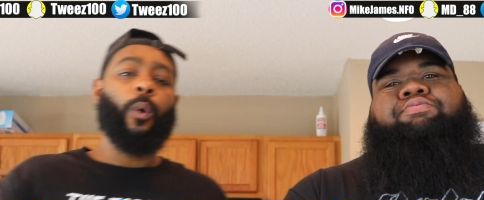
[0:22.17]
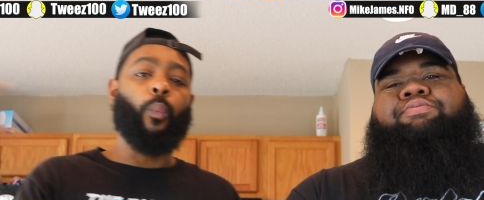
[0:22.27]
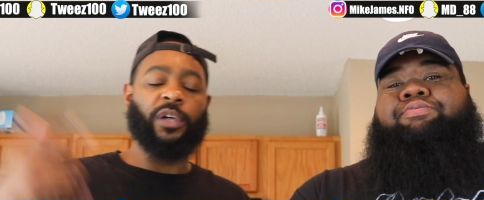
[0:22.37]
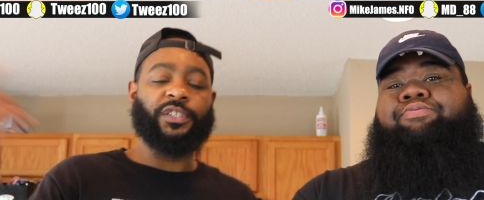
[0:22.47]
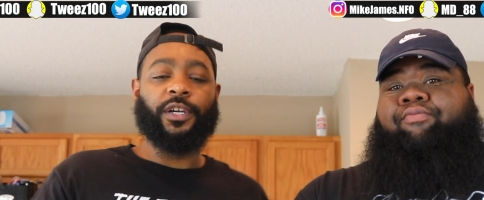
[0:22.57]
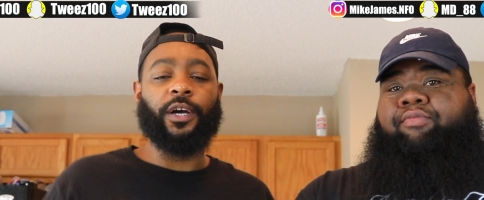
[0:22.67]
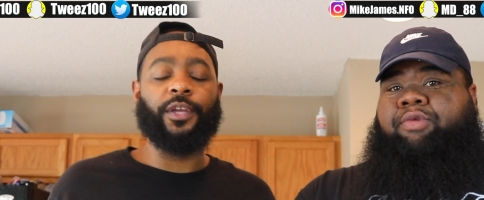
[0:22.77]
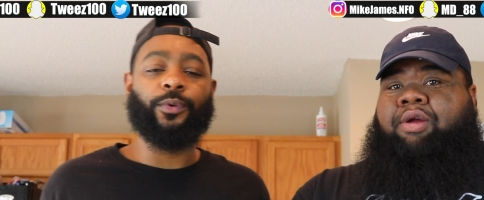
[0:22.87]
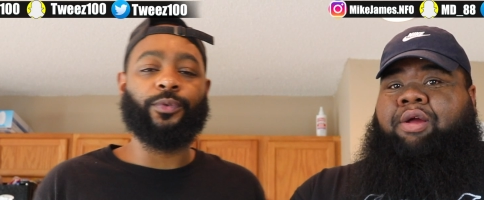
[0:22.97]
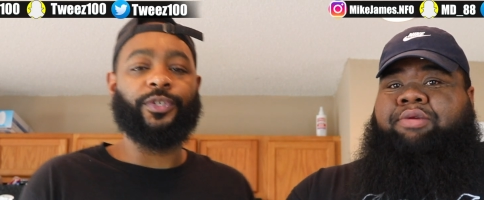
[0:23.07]
Speaker 1: What's good,
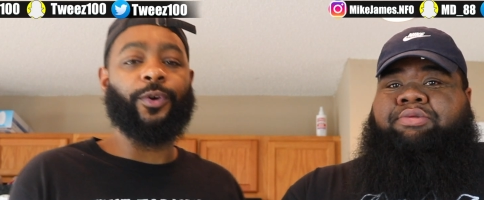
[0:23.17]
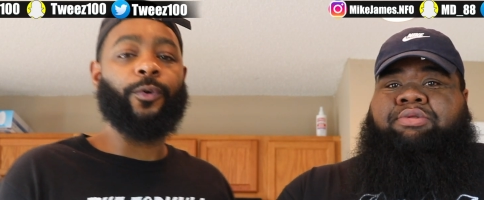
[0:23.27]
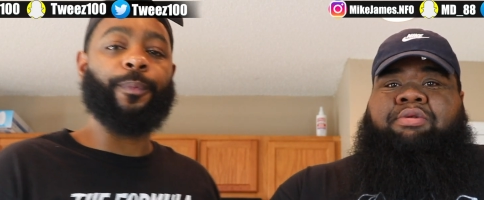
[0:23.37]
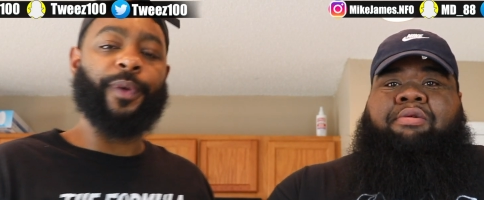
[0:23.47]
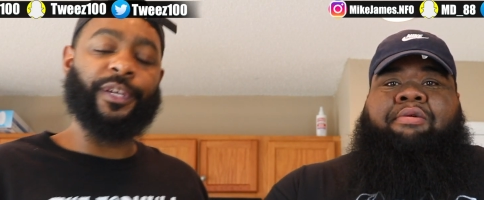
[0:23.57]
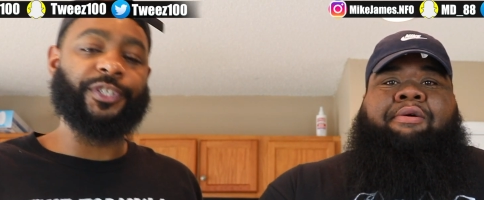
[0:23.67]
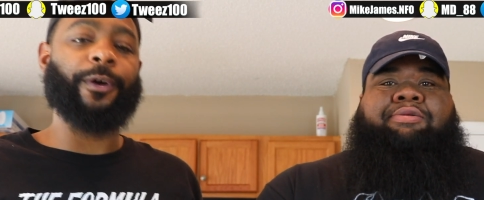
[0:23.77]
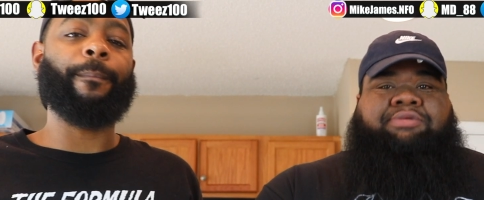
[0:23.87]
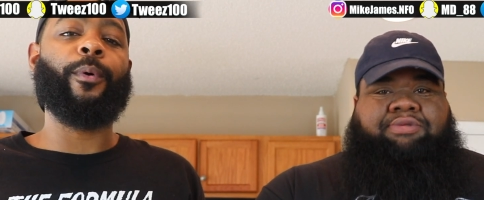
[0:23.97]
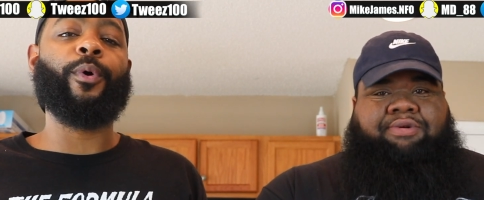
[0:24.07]
YouTube? It's your
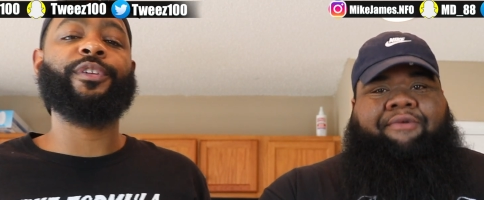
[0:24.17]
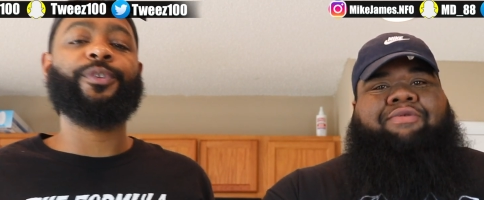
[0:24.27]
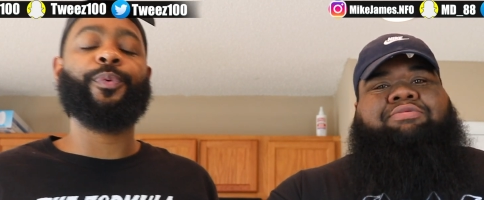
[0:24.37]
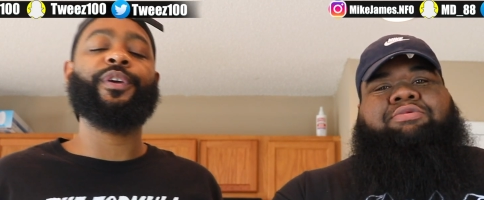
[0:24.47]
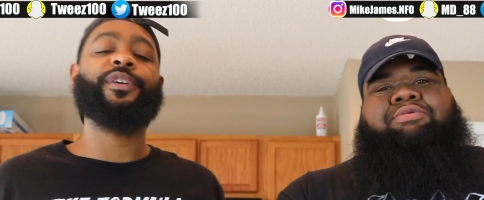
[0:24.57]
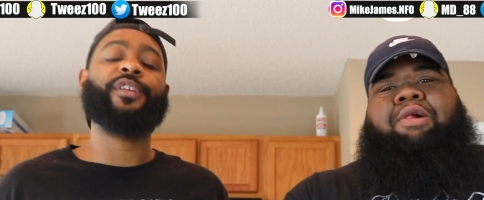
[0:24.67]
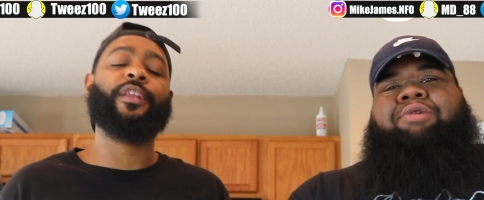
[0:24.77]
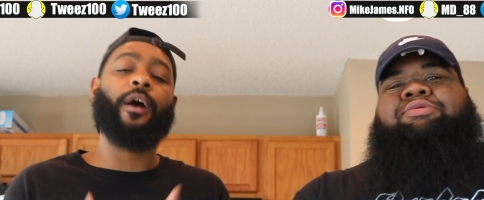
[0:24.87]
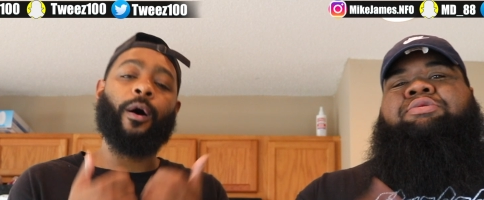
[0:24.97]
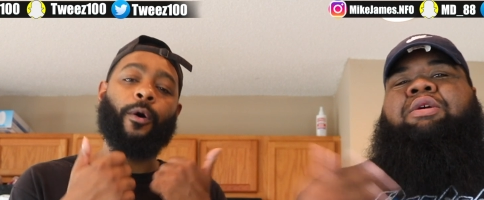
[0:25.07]
boy Tweez and the
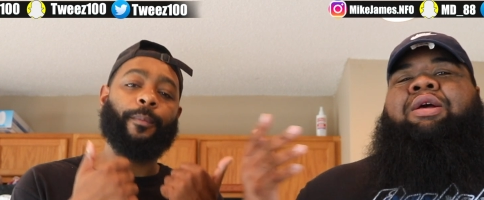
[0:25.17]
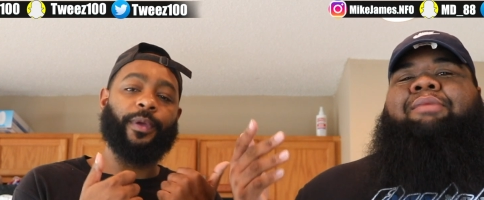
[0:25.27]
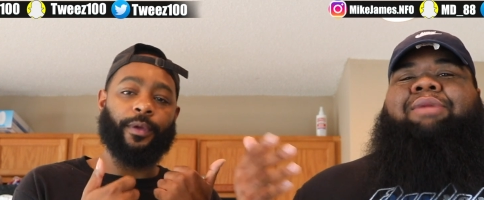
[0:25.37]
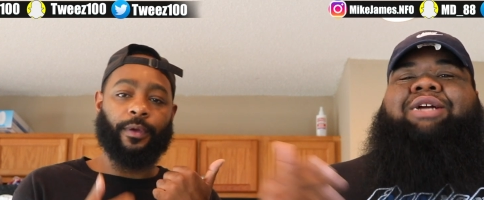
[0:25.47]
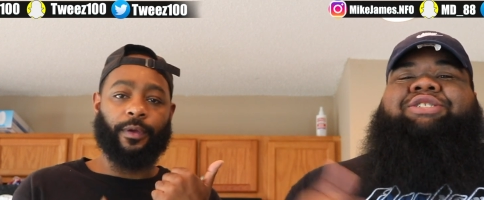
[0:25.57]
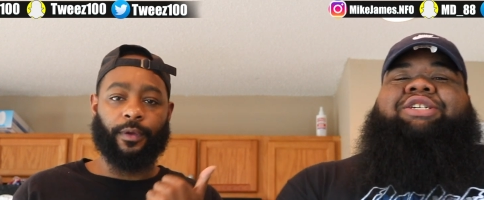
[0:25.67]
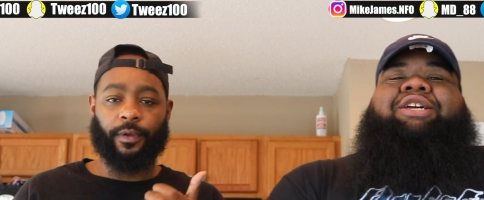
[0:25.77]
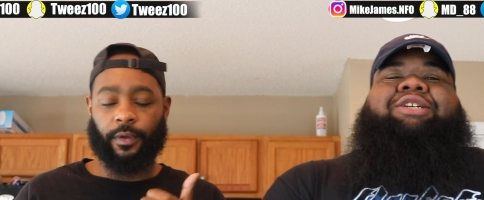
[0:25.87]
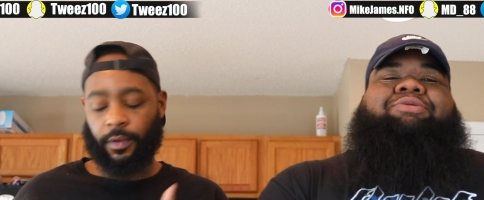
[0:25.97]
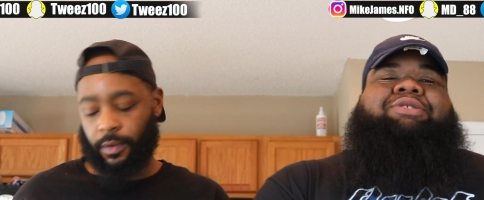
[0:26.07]
homie. Mike James,
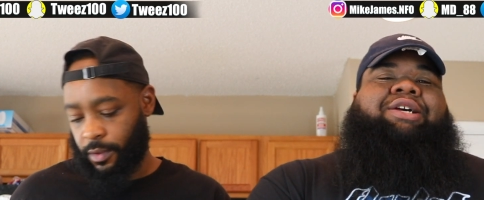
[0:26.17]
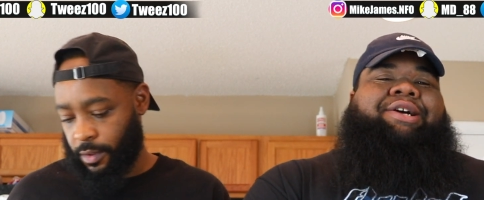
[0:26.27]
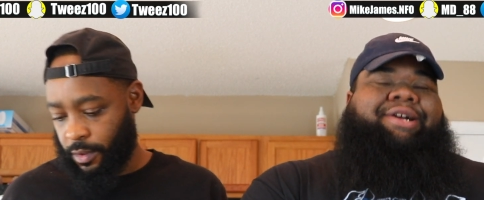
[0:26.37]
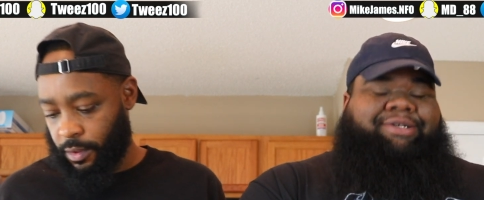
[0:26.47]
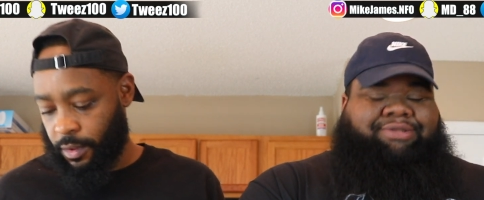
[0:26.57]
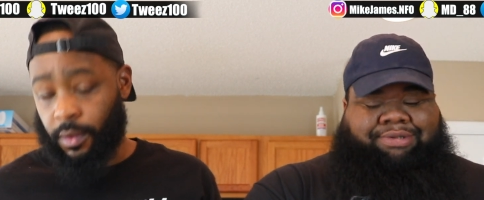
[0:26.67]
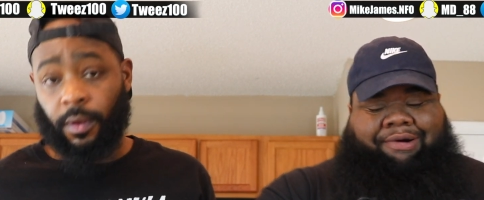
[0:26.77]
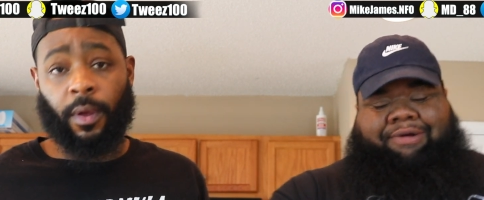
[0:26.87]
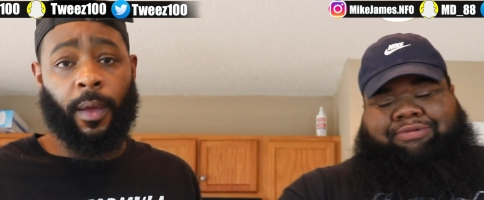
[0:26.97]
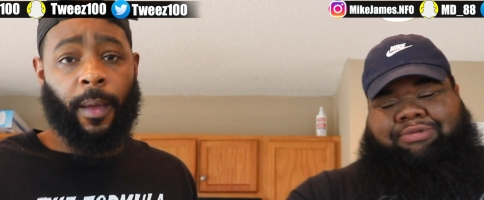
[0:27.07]
what's good?
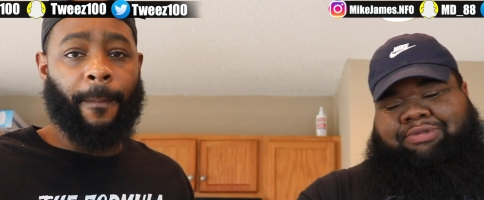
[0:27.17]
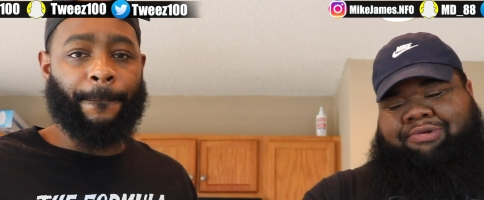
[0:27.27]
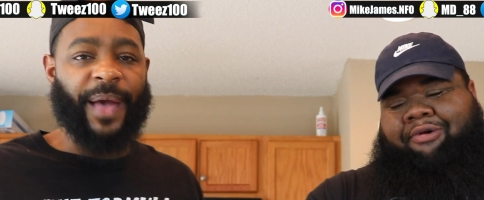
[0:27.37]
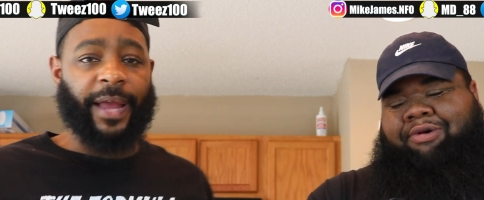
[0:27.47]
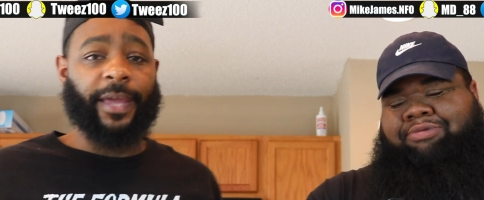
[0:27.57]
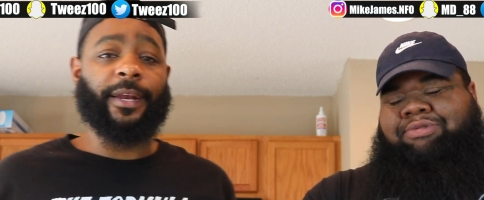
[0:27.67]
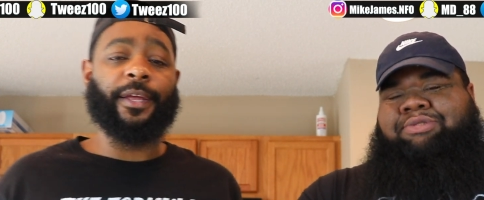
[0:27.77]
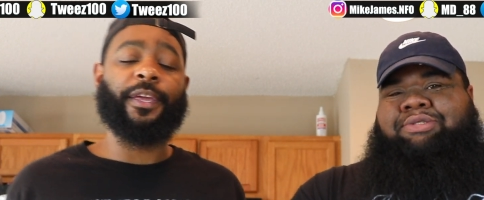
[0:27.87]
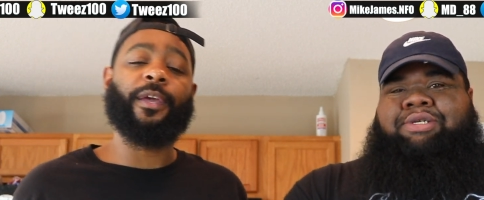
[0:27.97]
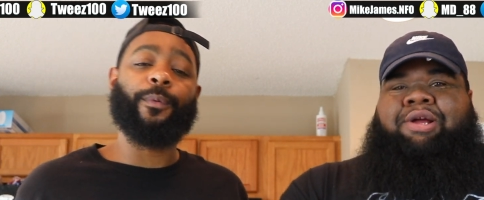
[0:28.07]
Back at it
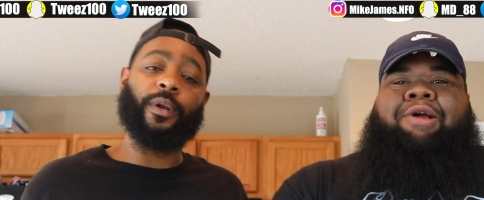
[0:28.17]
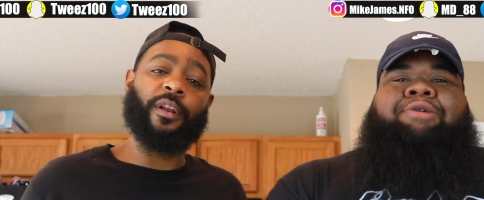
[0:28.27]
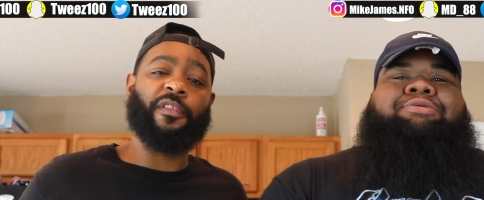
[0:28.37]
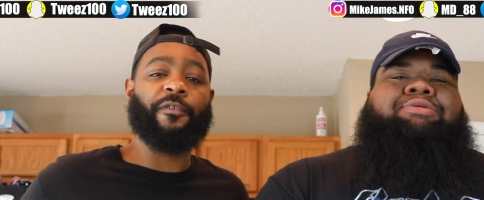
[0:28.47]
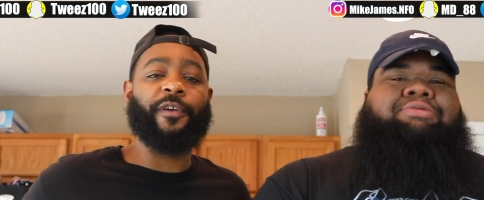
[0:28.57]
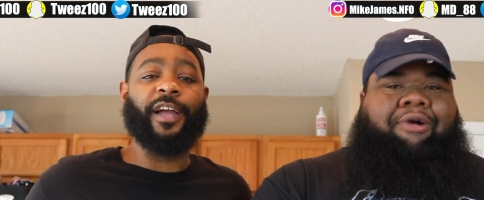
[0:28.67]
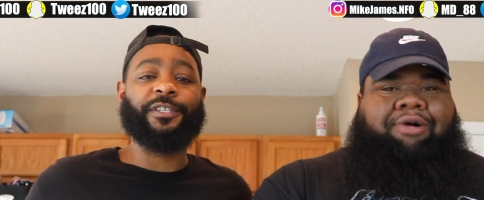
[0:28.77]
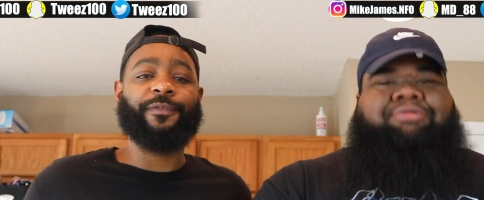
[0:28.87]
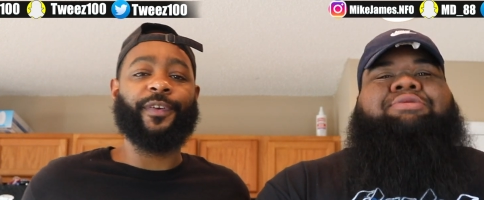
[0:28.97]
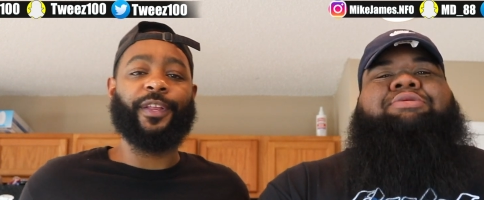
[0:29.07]
again with another reaction
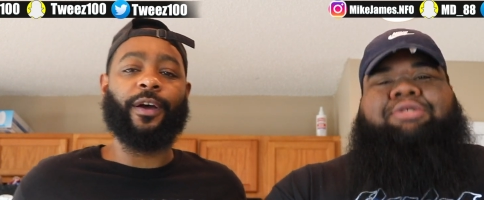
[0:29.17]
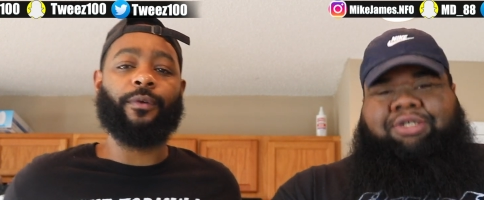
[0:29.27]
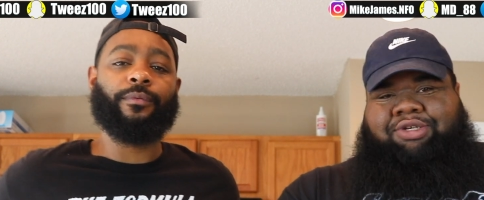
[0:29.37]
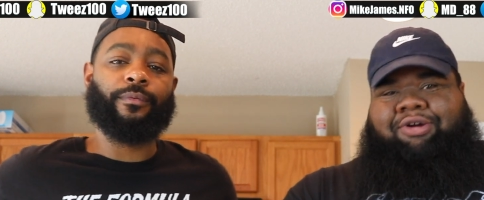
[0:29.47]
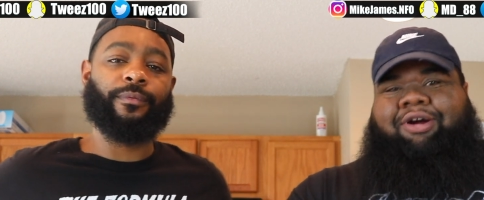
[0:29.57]
video. You